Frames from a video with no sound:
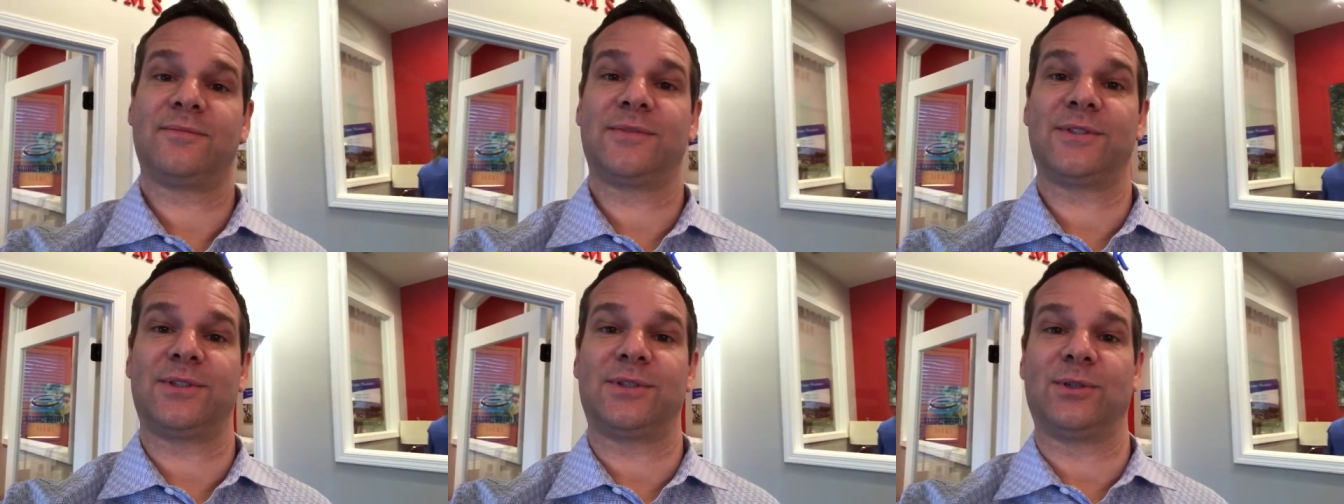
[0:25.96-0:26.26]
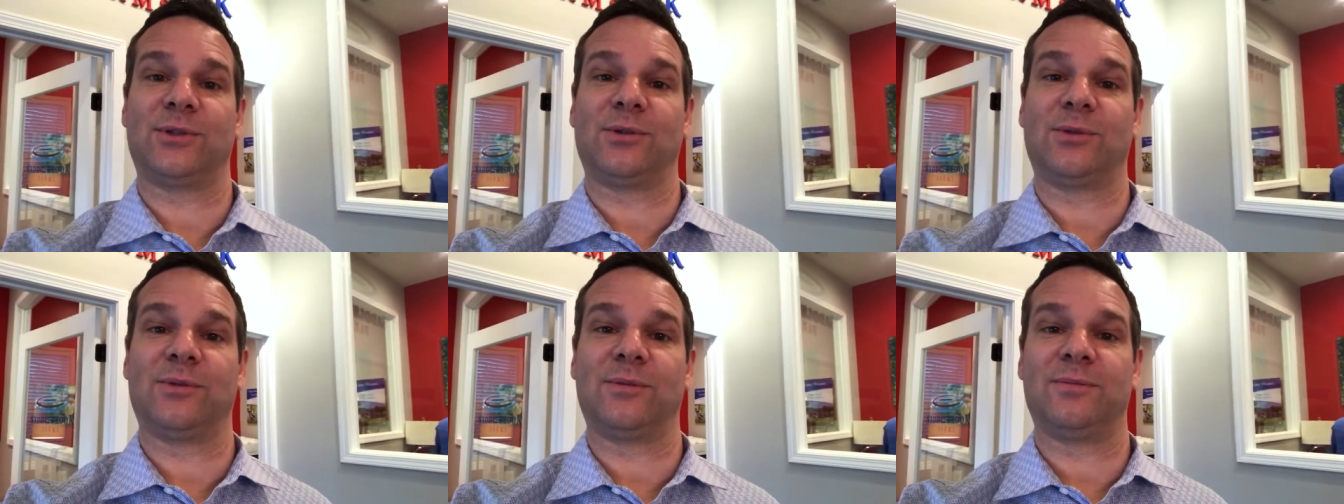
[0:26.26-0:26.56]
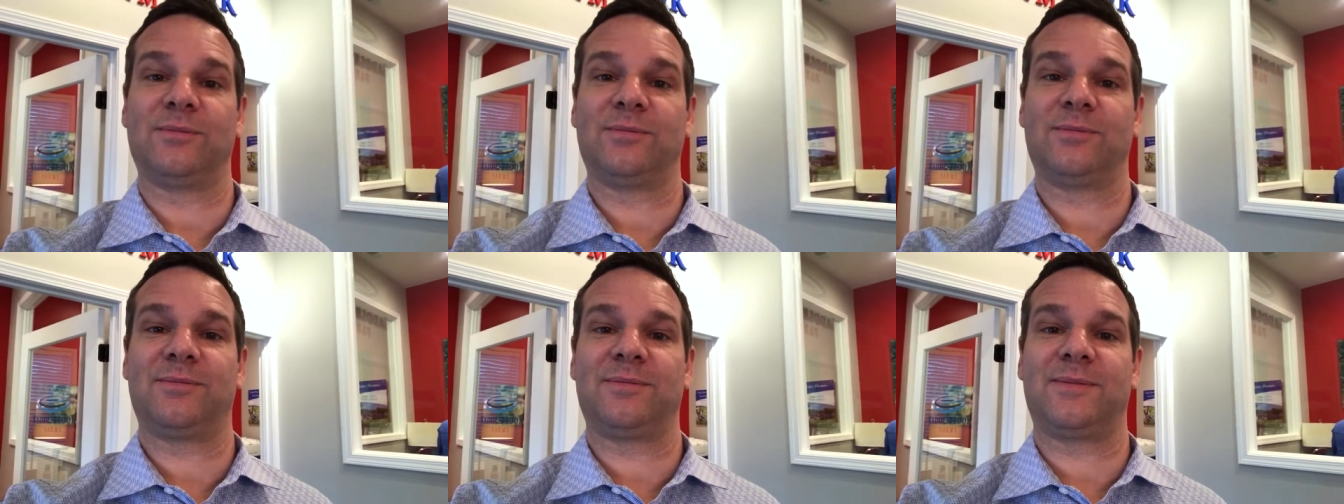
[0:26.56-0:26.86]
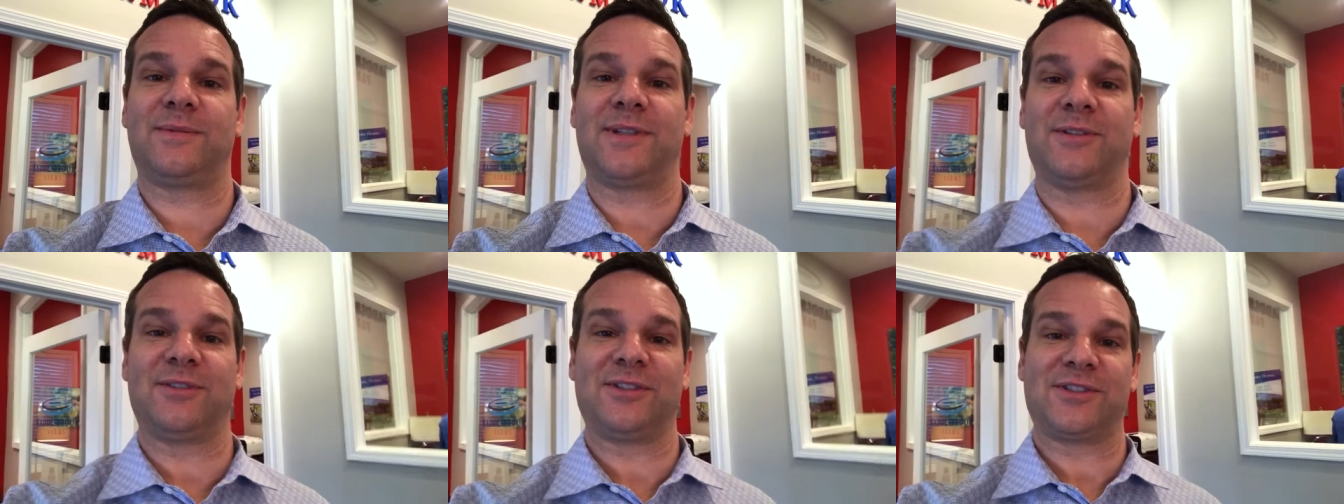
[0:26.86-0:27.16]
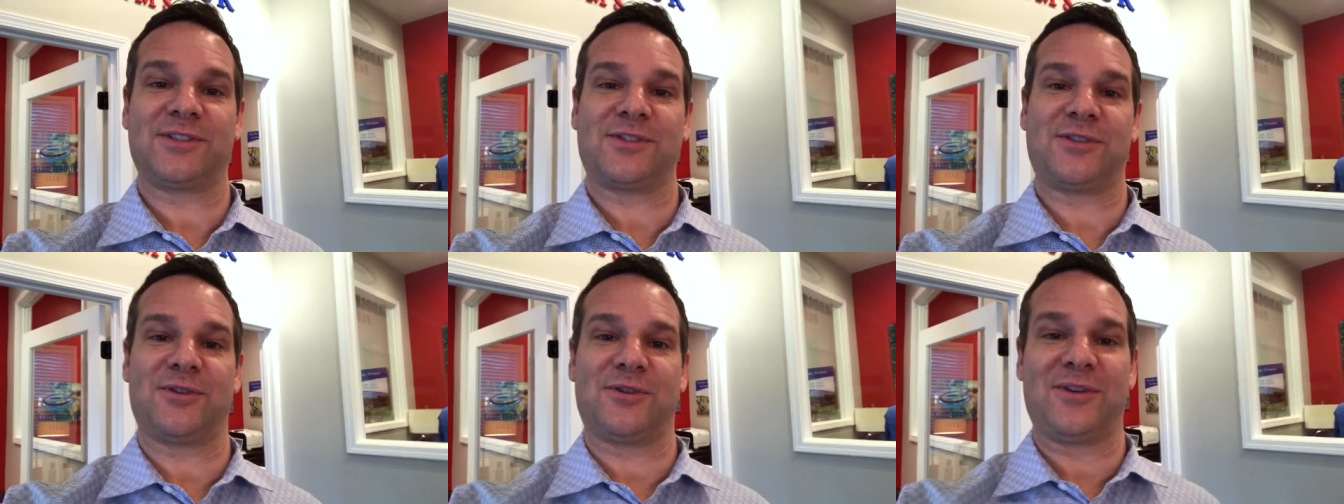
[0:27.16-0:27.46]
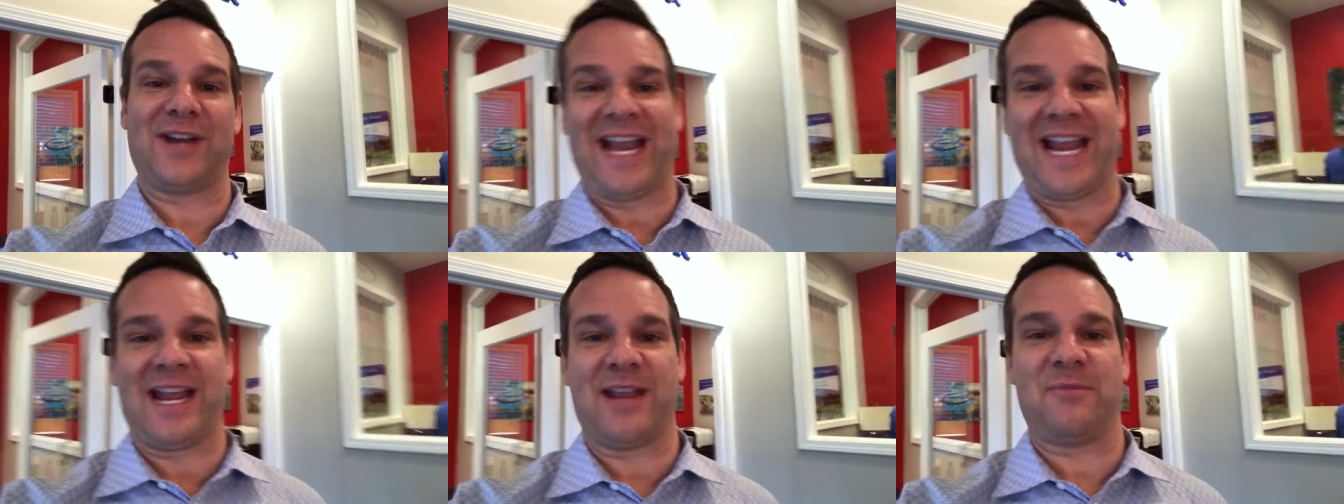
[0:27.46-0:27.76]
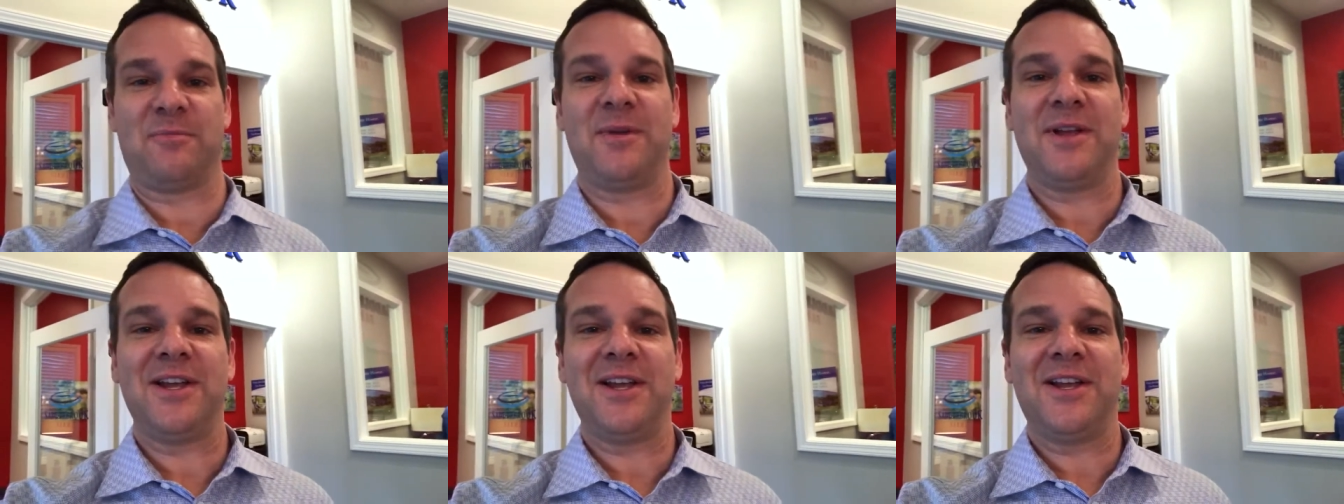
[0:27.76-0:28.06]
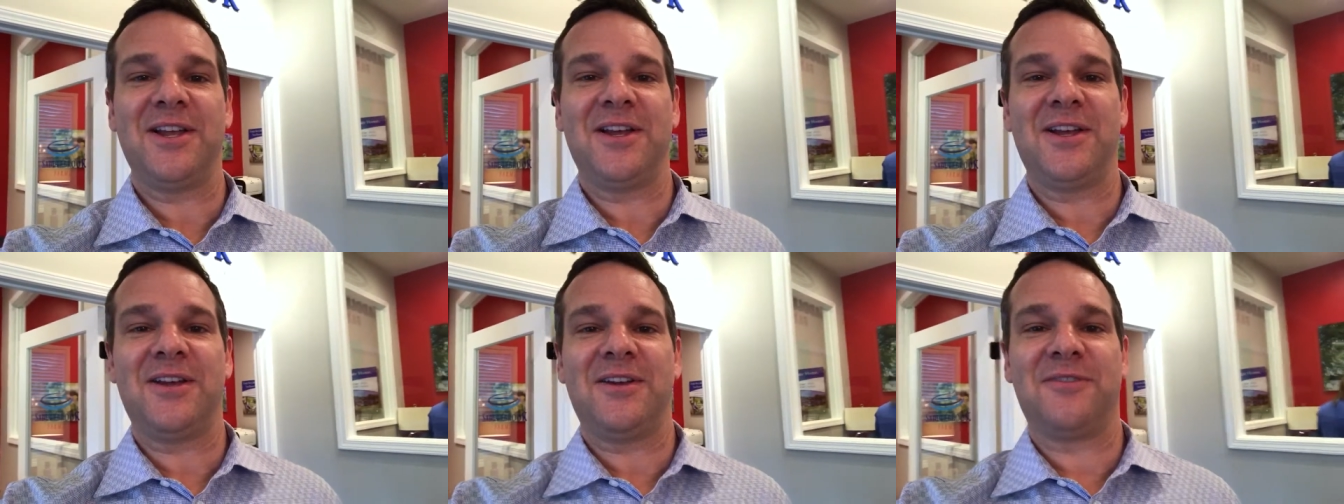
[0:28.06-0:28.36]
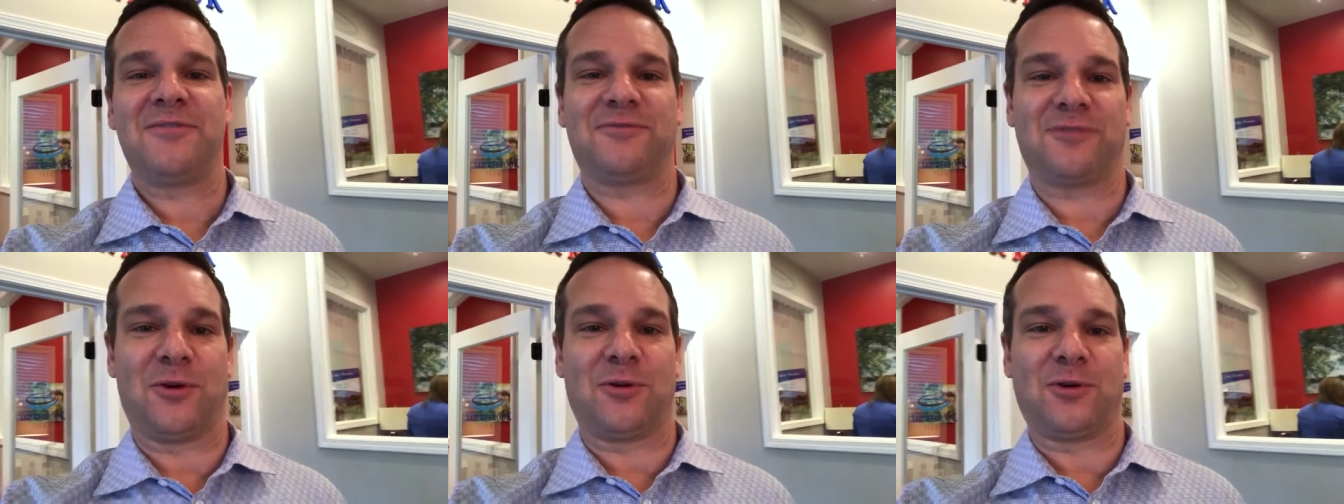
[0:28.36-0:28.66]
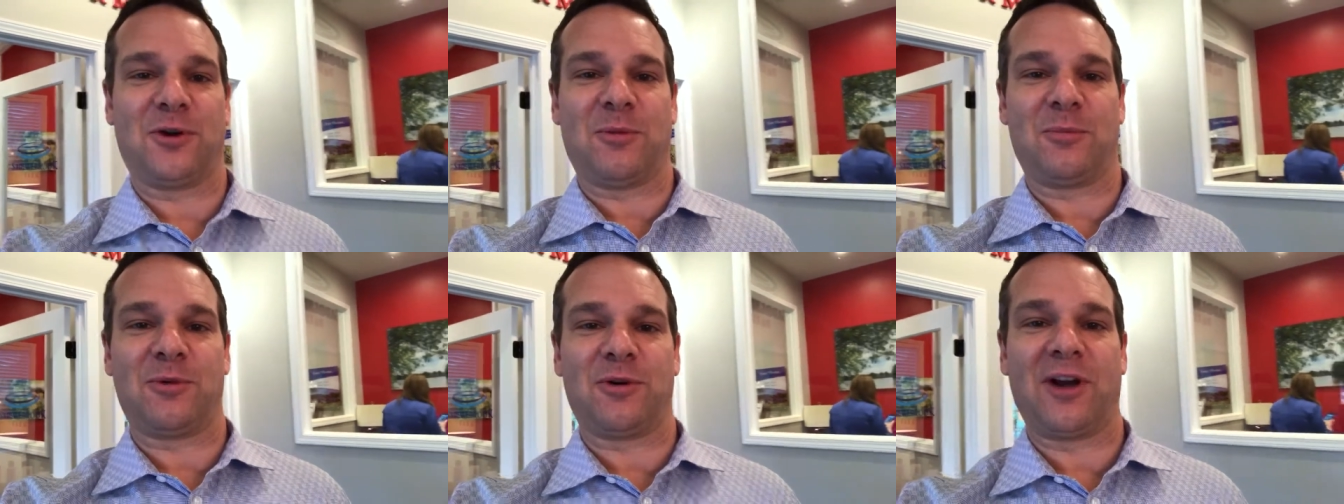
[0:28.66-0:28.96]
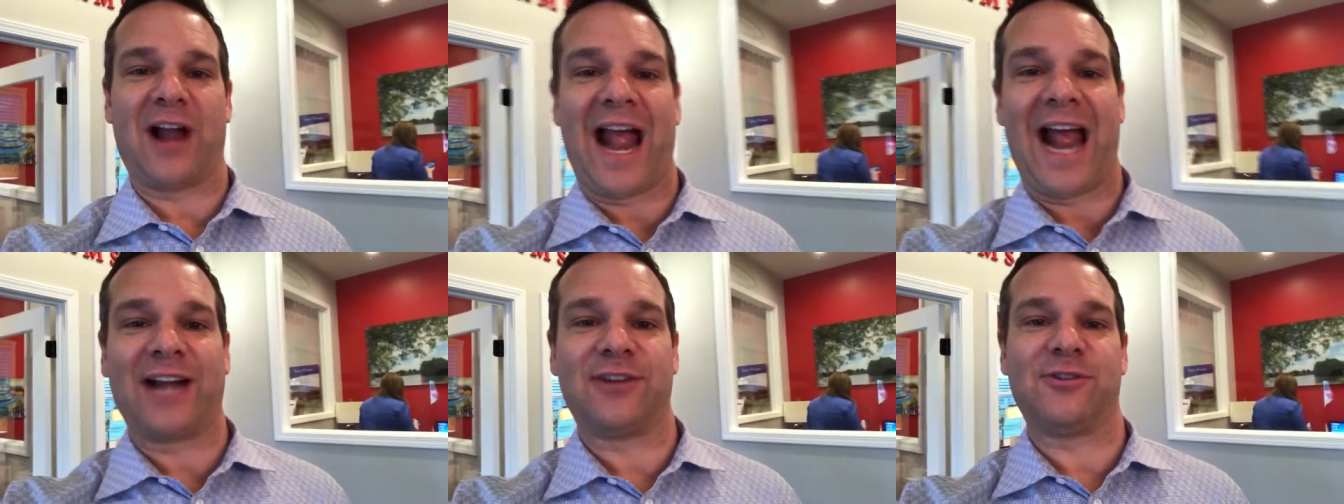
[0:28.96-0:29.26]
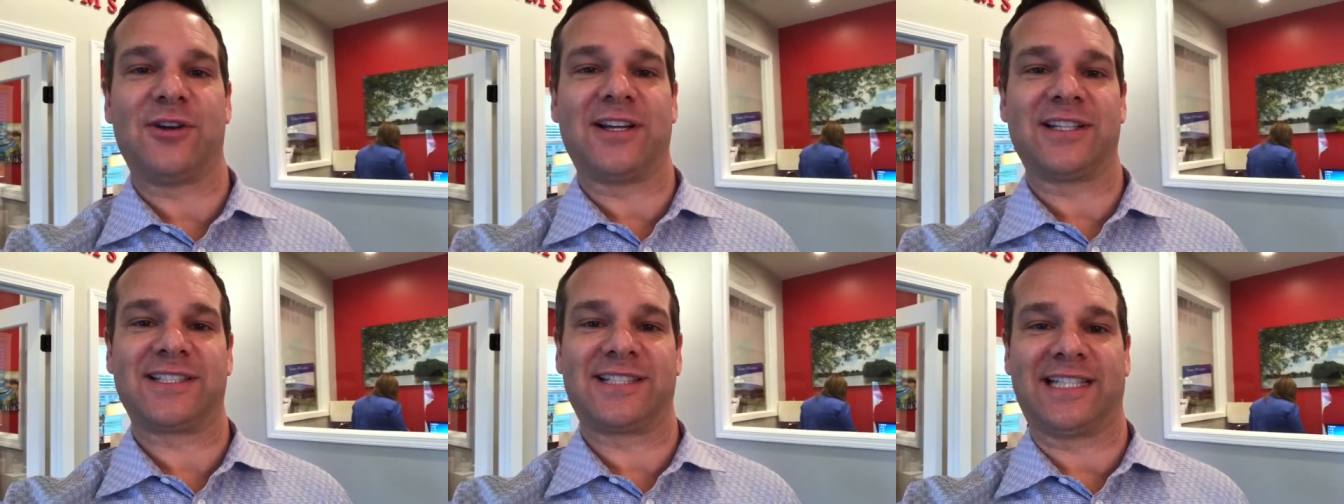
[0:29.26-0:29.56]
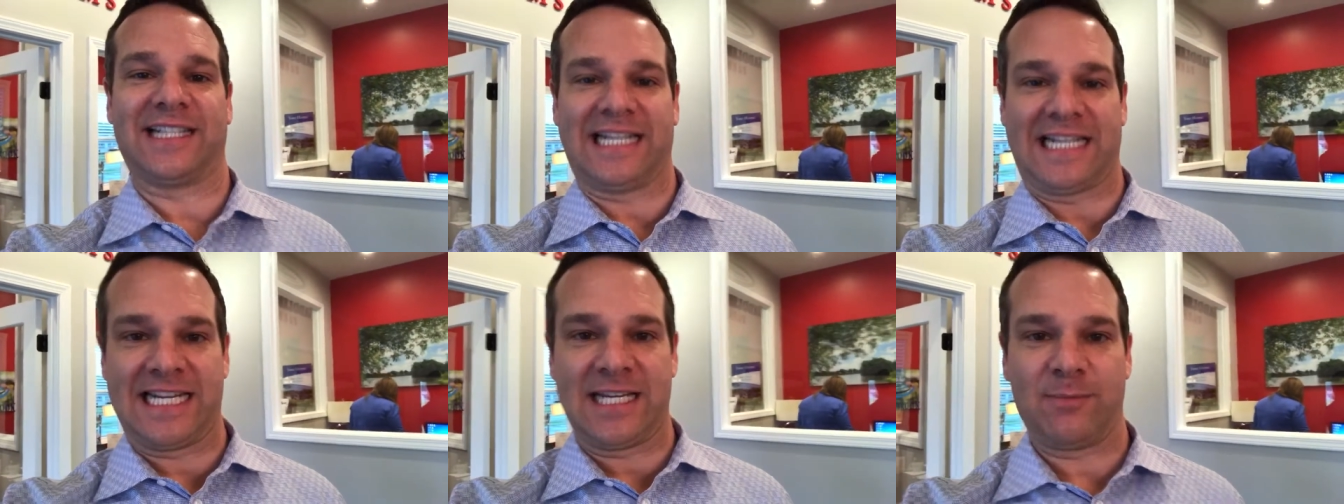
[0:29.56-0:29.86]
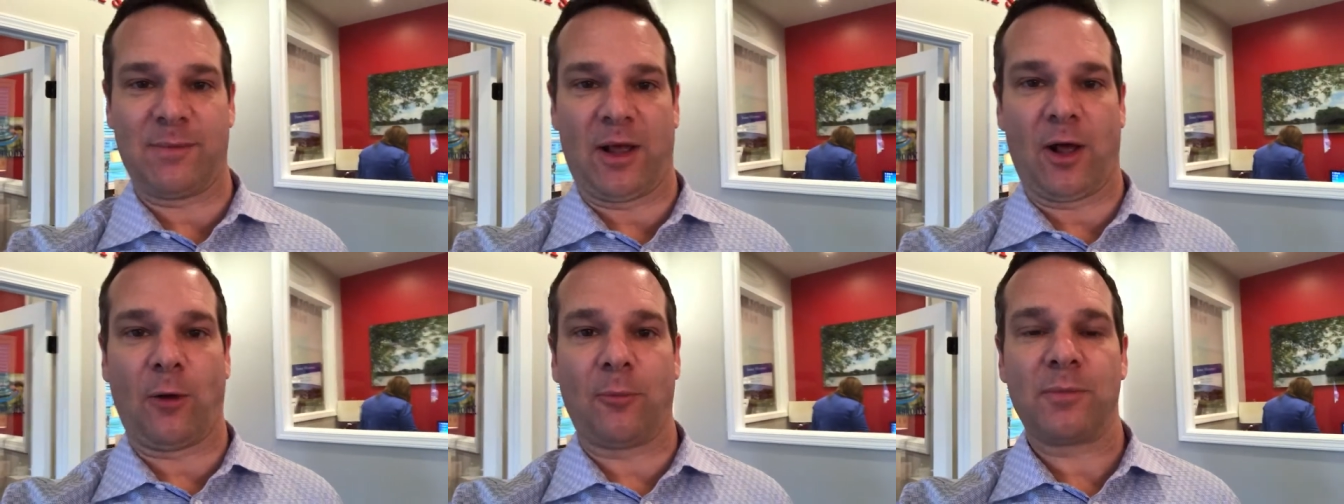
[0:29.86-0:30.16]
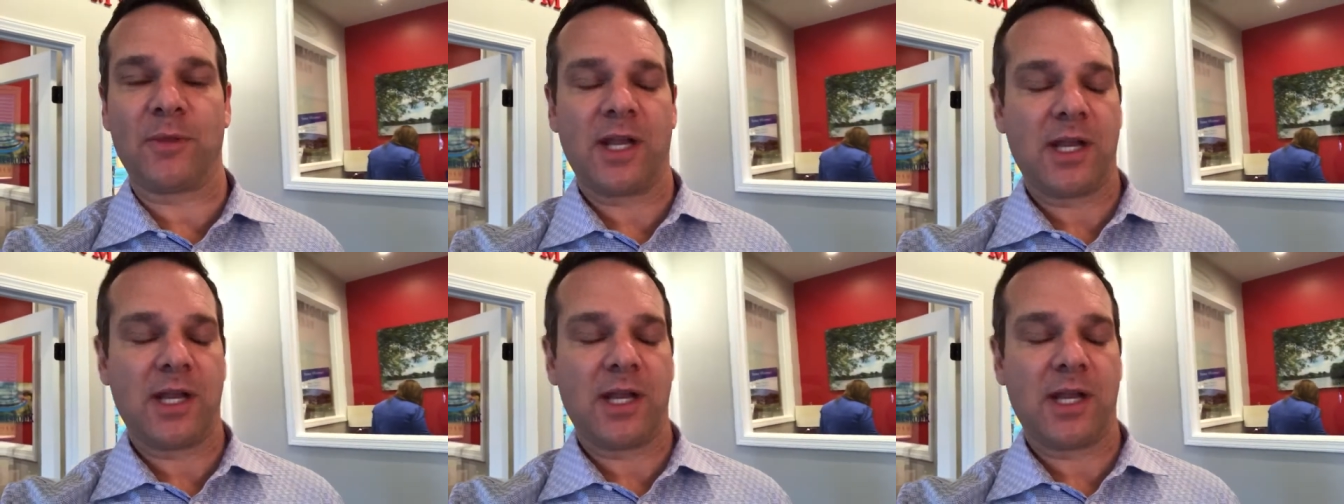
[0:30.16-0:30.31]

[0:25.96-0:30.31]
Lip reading: to give us their name, phone number, address, and email.